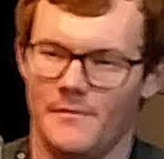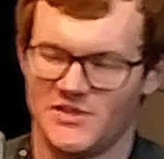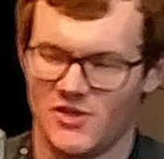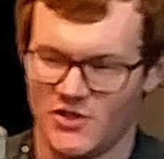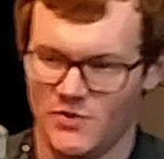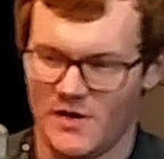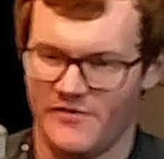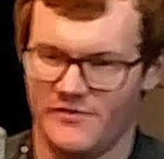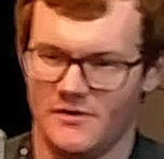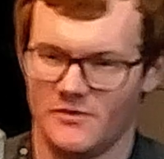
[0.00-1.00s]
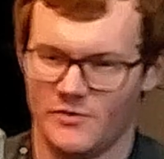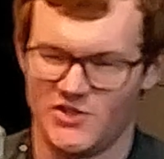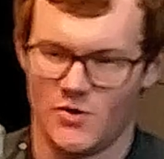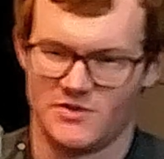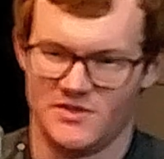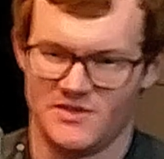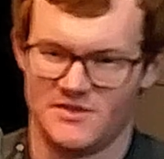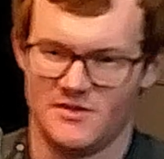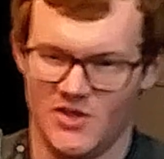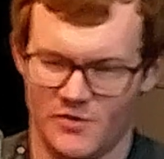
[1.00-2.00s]
as long as you have the resources
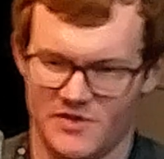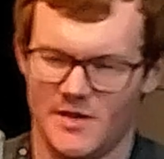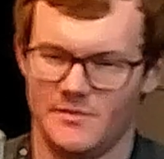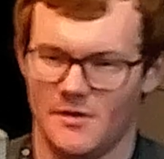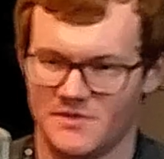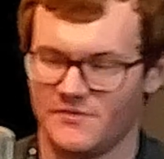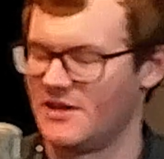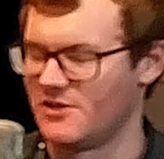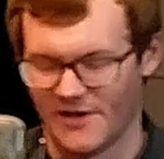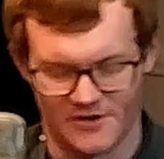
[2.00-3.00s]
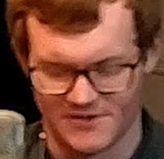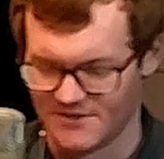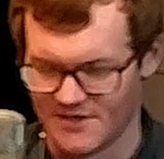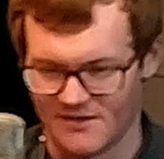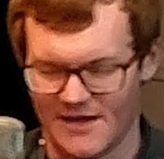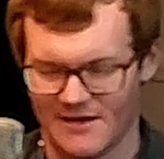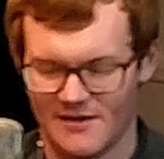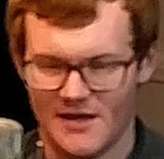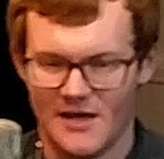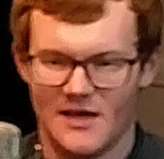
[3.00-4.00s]
to deal with the symptoms, ventilators, things like that.
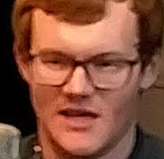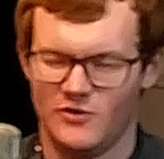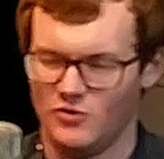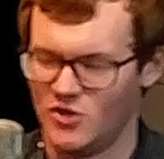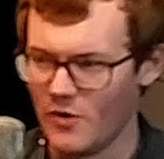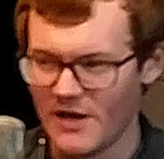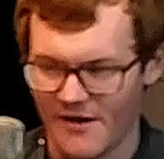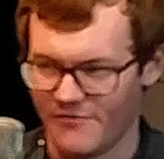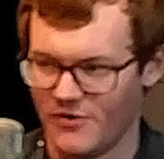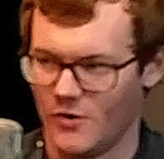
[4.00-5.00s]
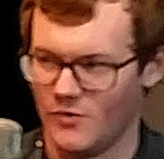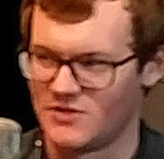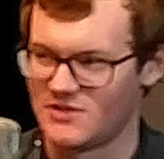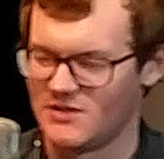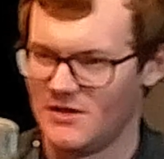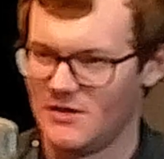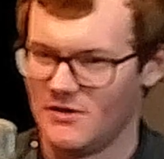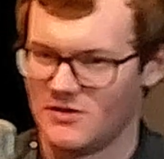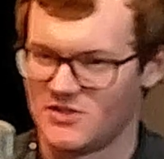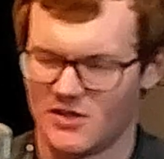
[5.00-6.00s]
If you don't have those,
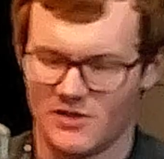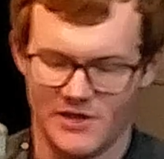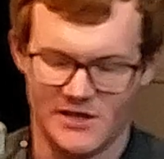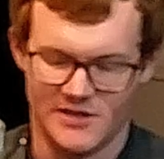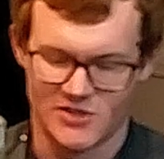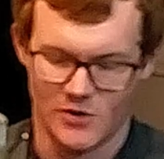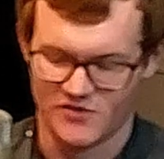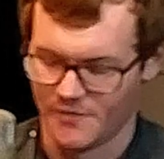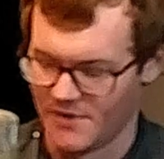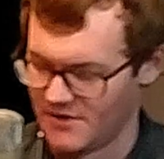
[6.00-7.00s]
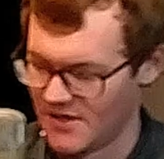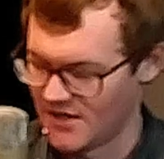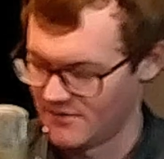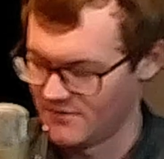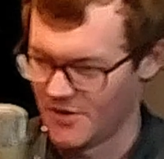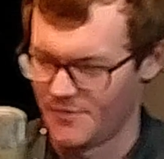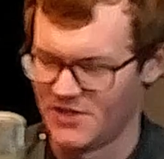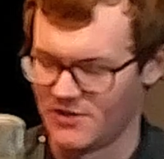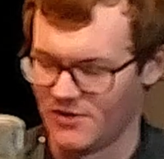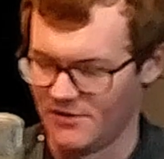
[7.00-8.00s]
suddenly this goes from a not
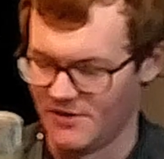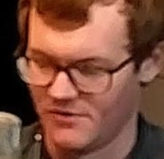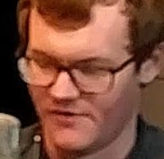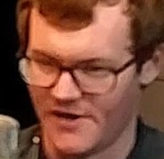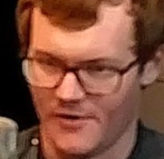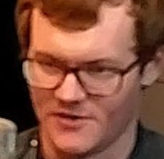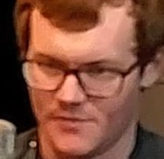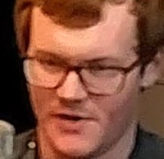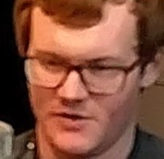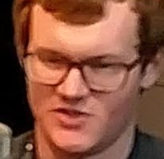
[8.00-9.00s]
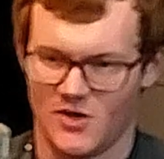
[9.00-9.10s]
particularly lethal virus compared to